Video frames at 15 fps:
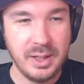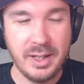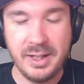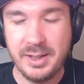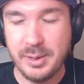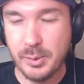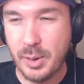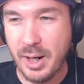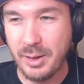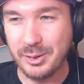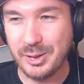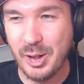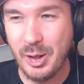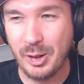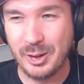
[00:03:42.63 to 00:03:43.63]
any wild
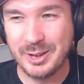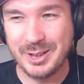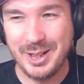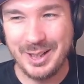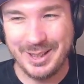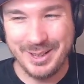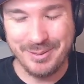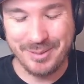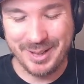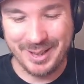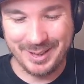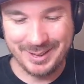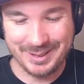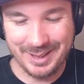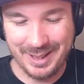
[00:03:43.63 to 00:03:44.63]
cards on it
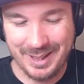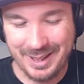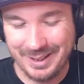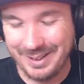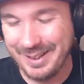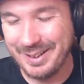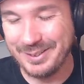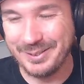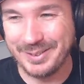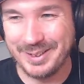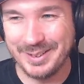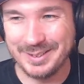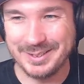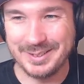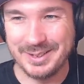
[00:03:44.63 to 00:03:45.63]
because I don't
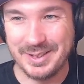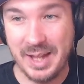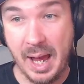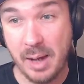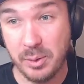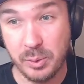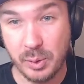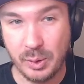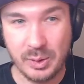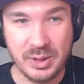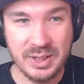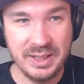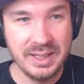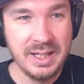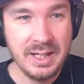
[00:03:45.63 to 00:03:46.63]
think it's that worth
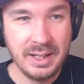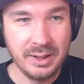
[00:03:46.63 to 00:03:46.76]
it.